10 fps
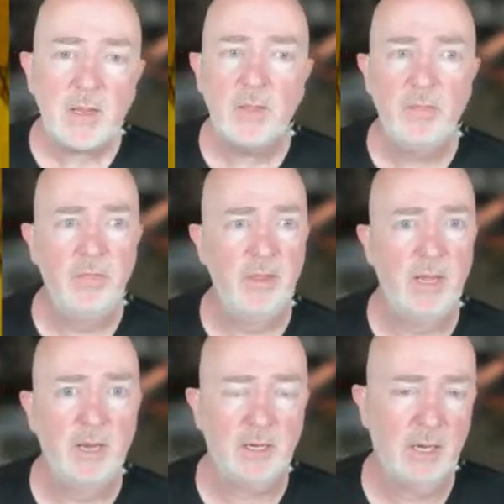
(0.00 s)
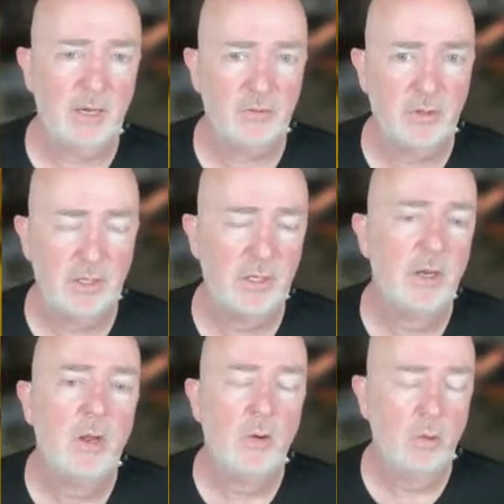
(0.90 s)
then I can actually,
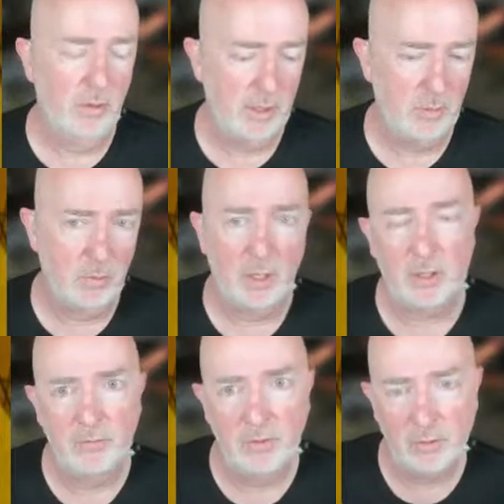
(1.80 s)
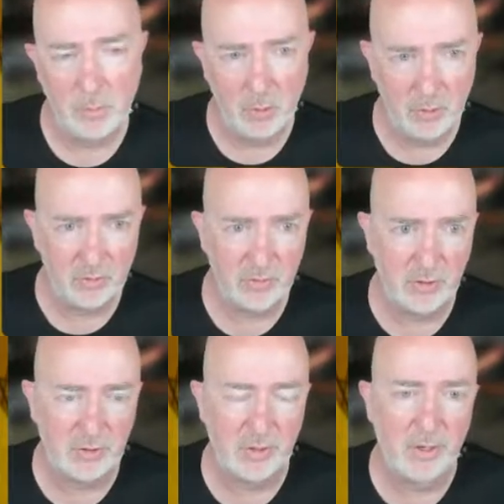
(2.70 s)
when I configure
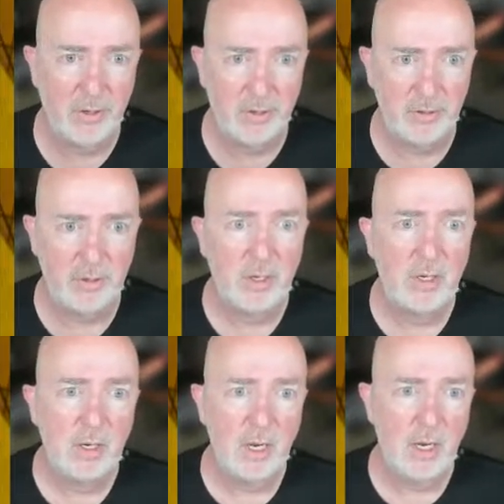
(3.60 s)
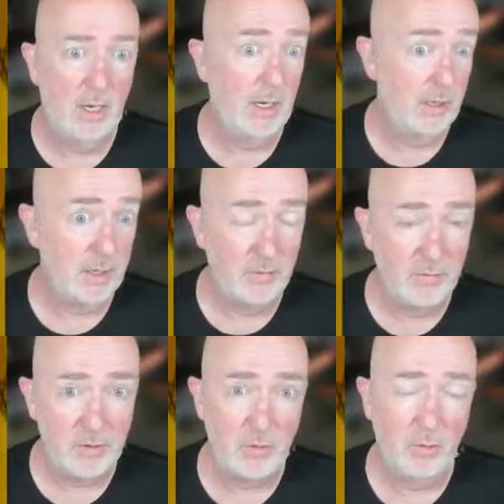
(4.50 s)
purchasing and
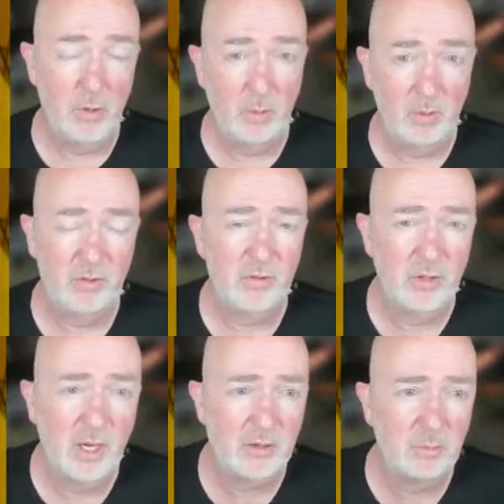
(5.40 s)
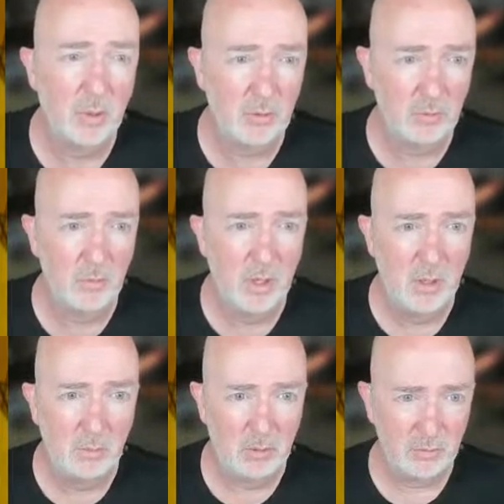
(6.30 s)
inventory, which is the next
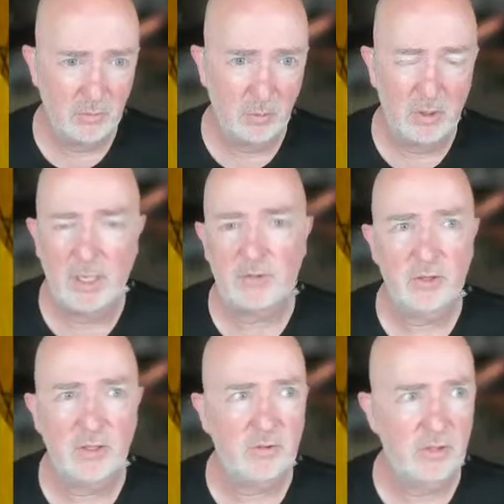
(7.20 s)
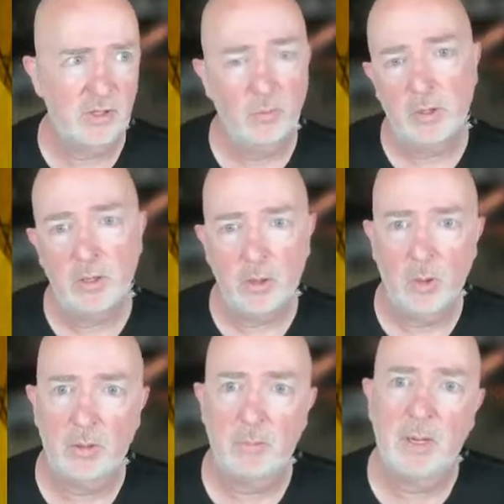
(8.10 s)
module, then we'll actually see that we can go
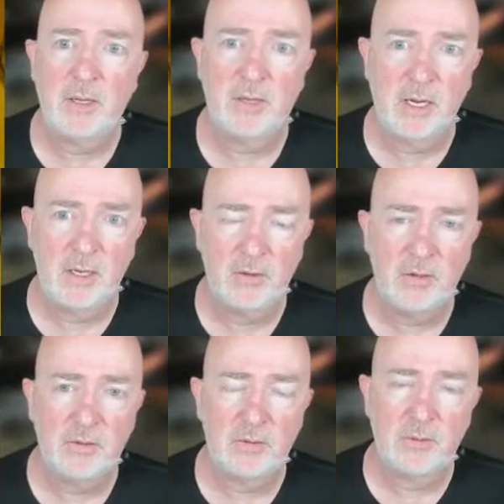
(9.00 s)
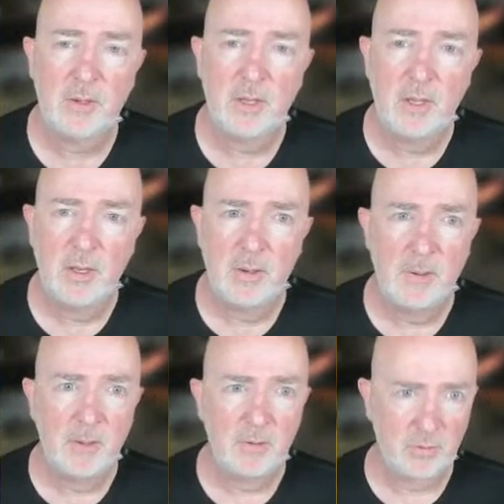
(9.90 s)
out and maintain these.
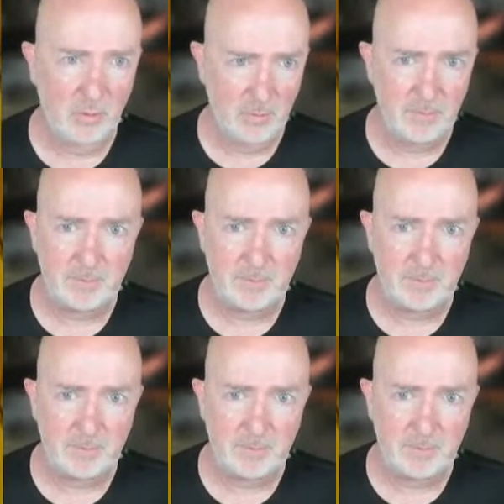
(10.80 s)
So